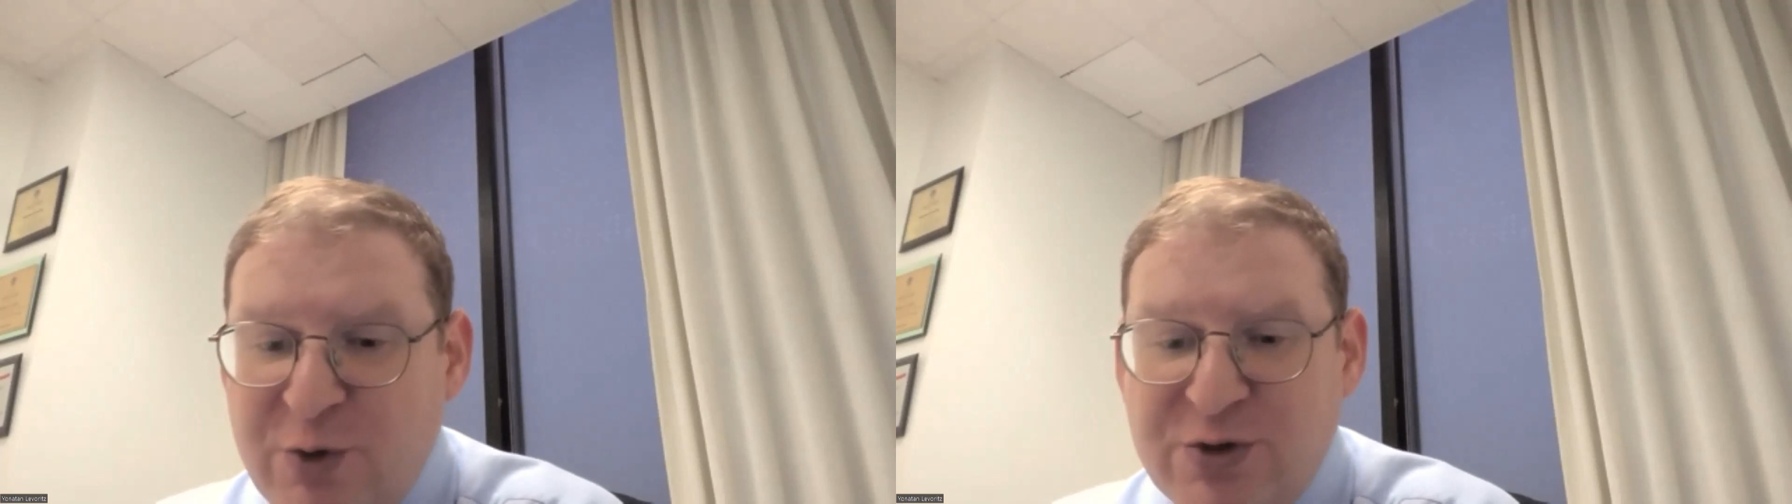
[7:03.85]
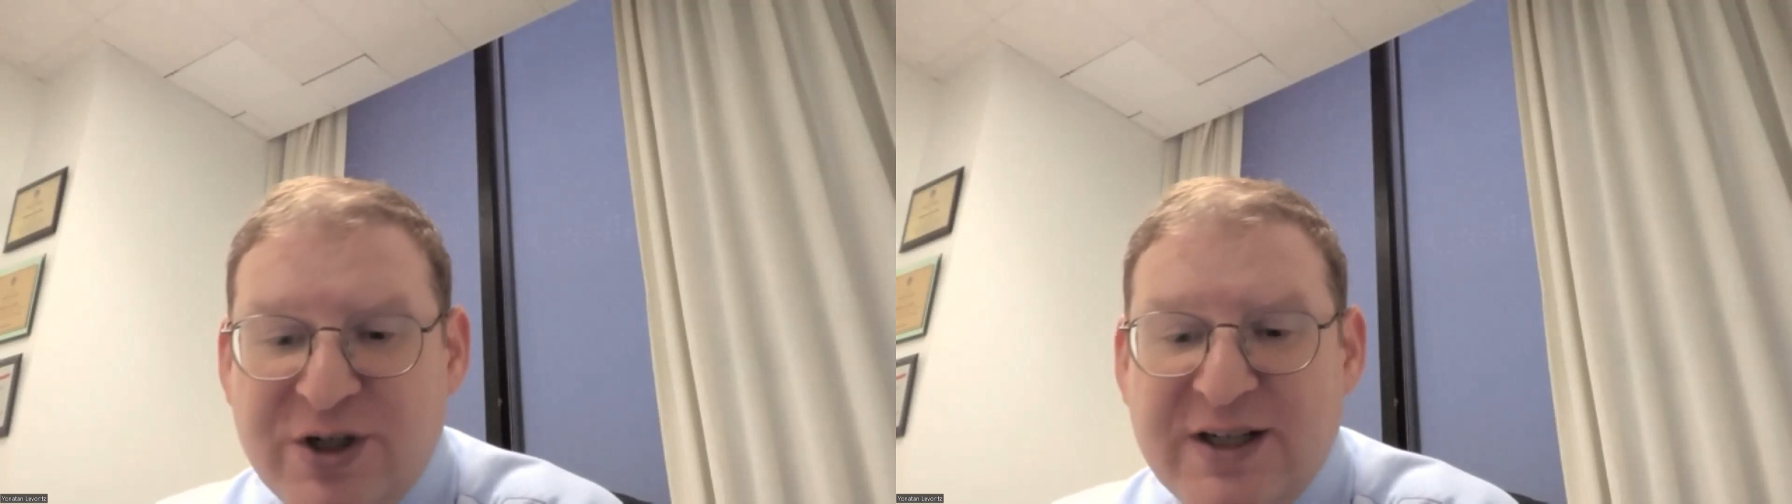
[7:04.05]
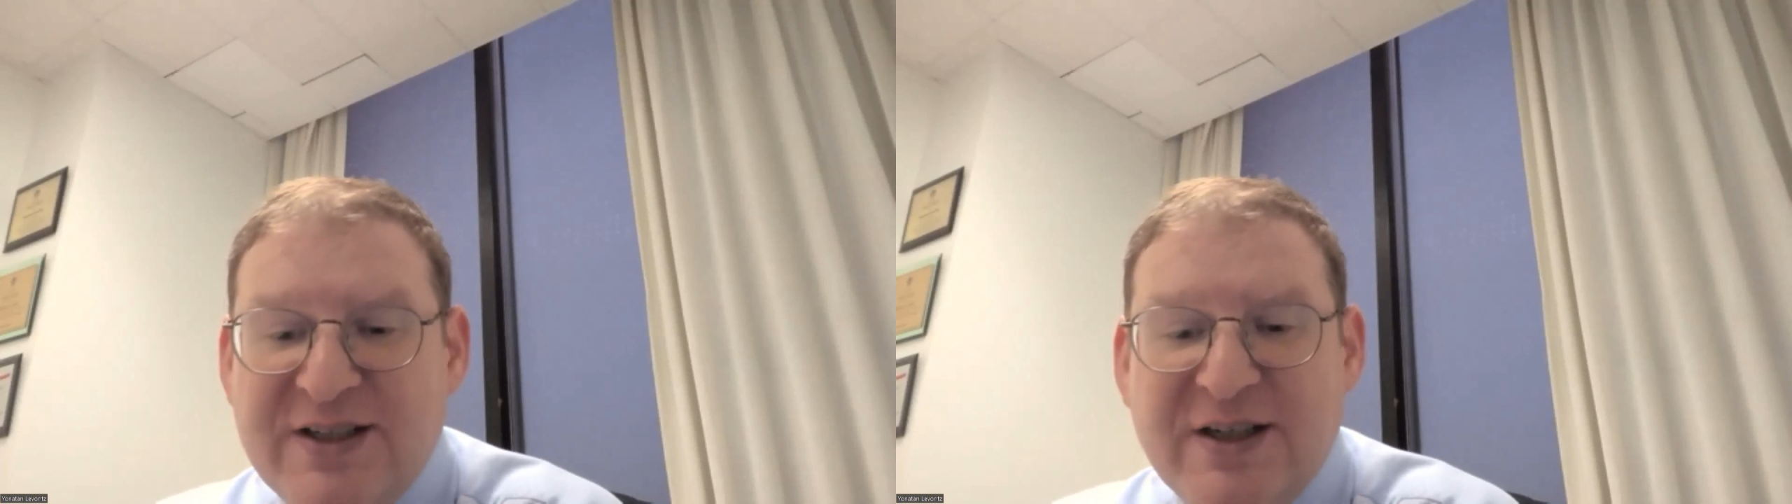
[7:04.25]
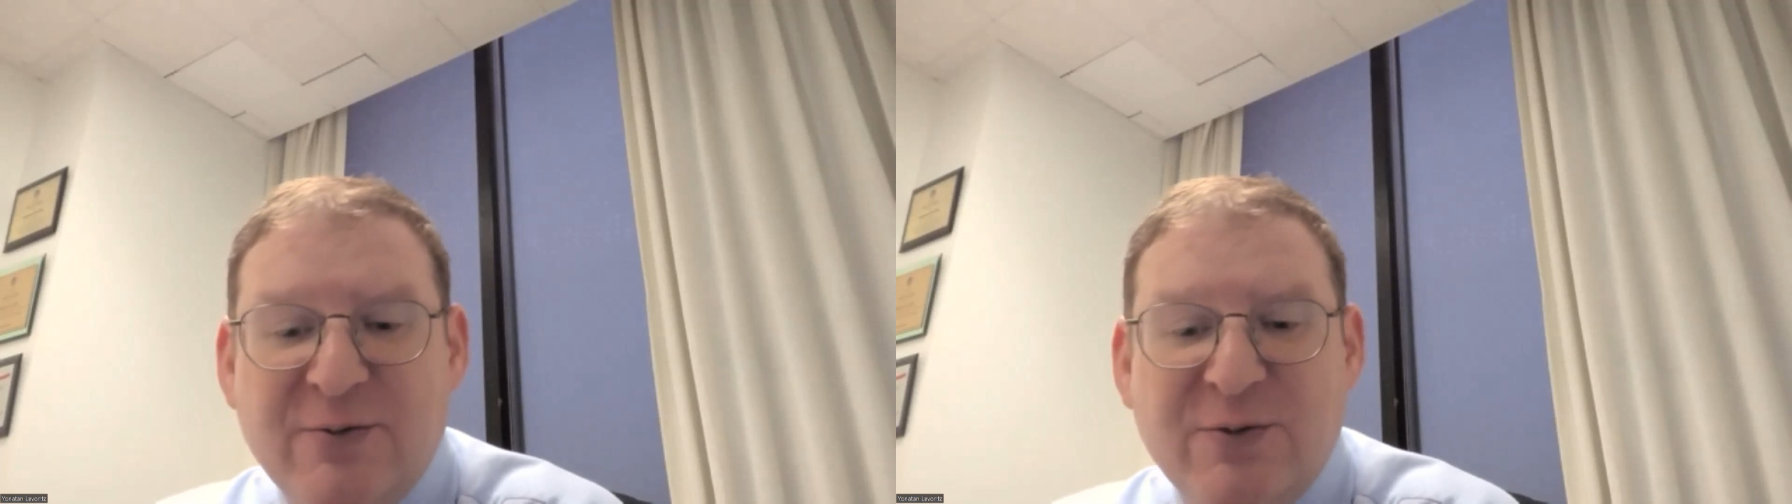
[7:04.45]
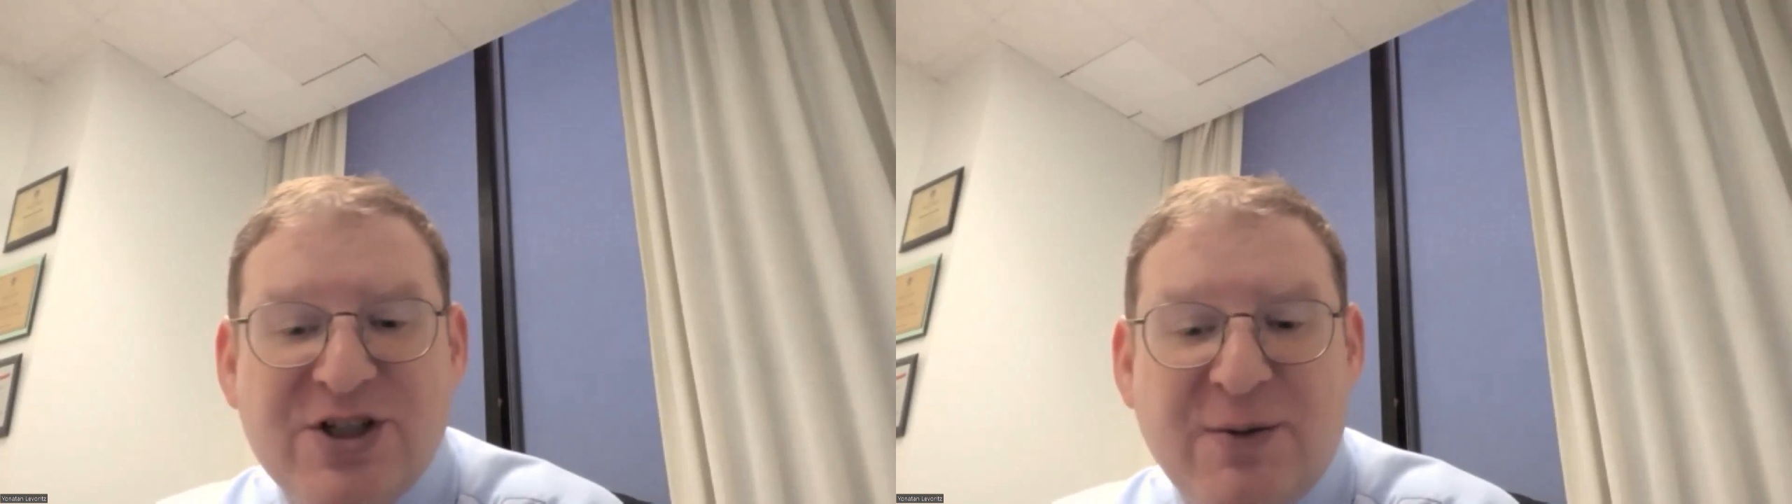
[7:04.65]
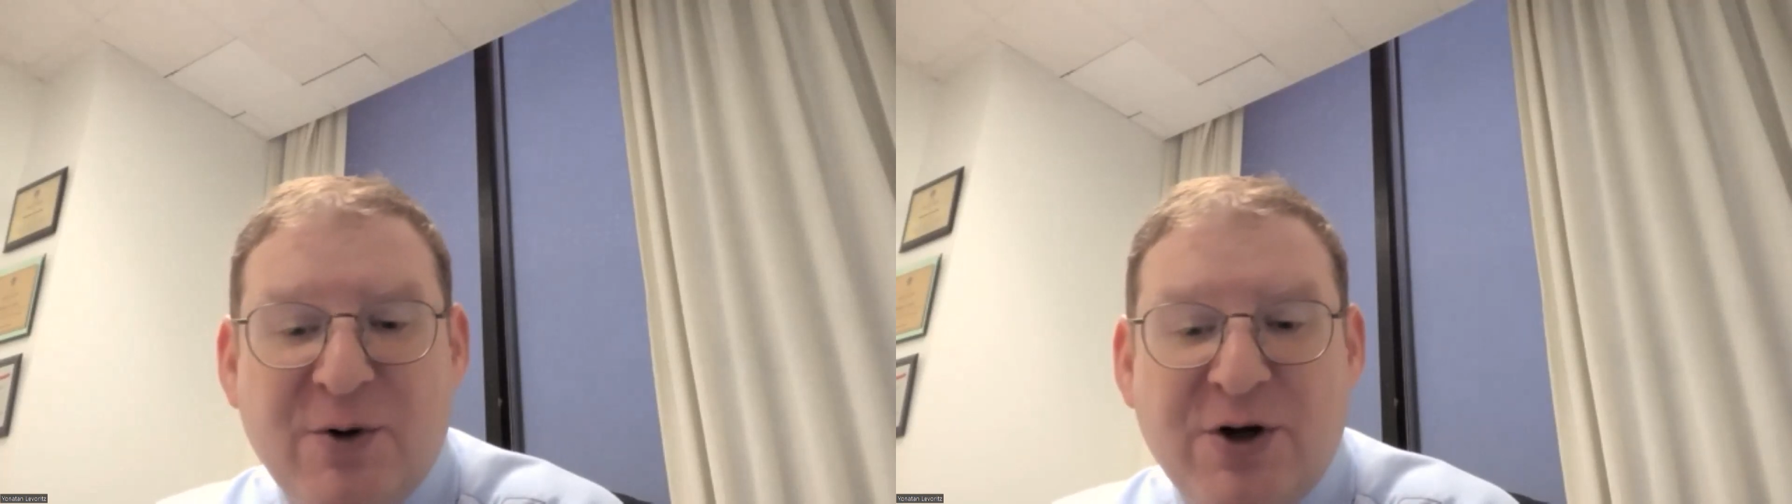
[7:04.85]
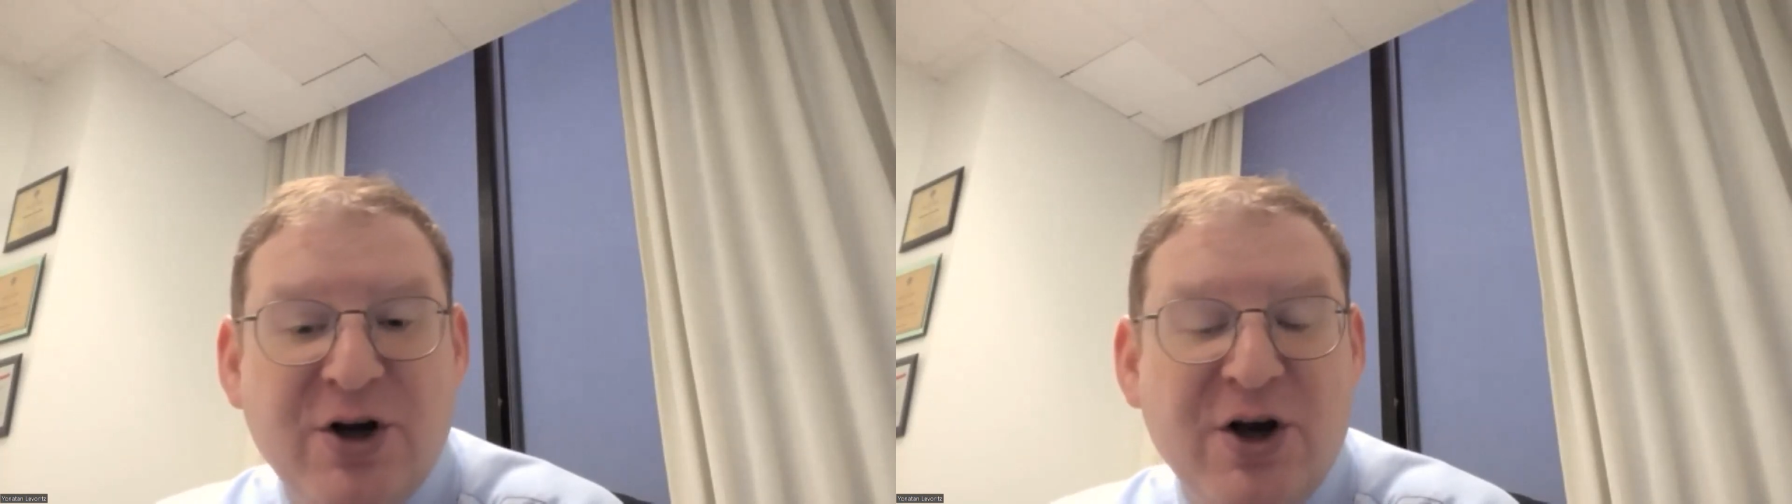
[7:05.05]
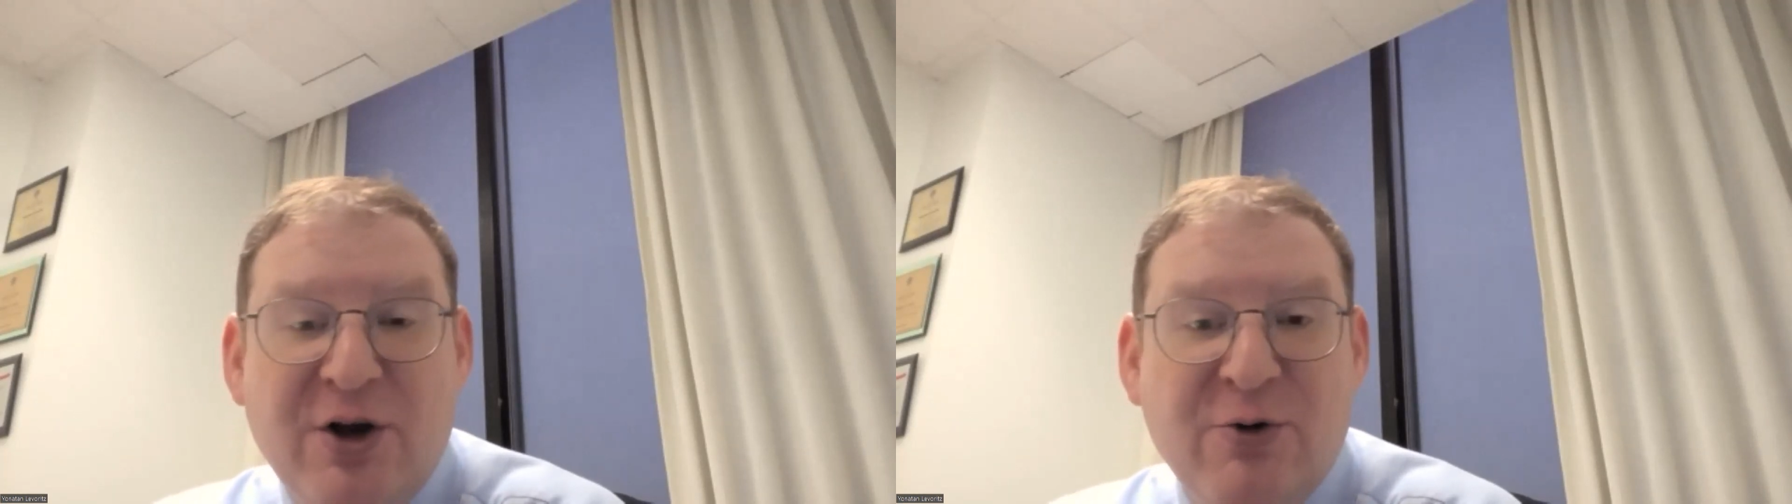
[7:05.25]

who's going to deal with someone